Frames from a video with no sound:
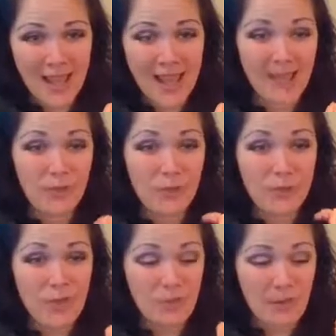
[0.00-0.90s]
And if you
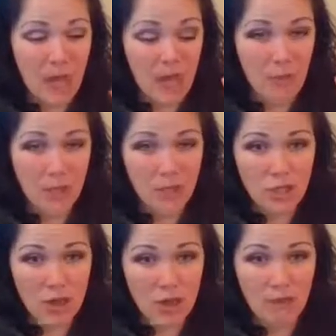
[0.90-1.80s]
send me a
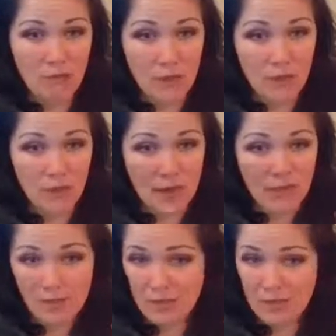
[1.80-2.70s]
picture of your
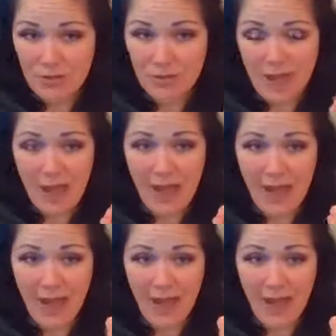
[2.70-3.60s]
answers,
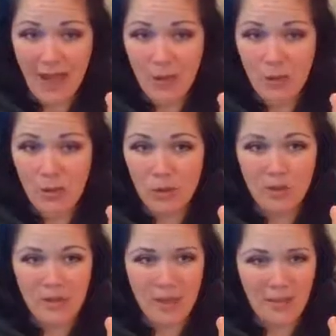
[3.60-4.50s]
I will
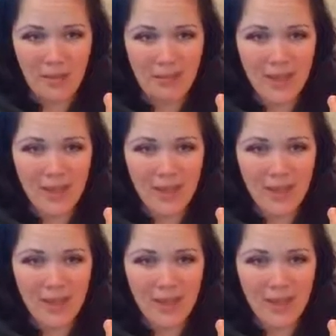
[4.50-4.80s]
post them.